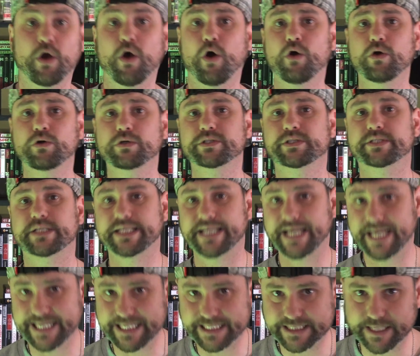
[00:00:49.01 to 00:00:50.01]
On
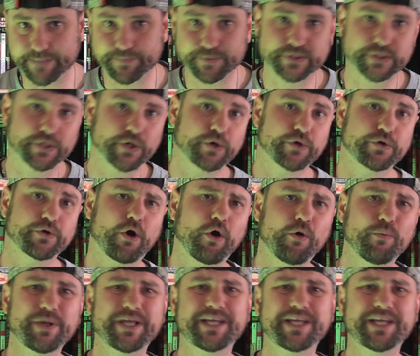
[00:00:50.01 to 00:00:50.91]
today's episode, I'll be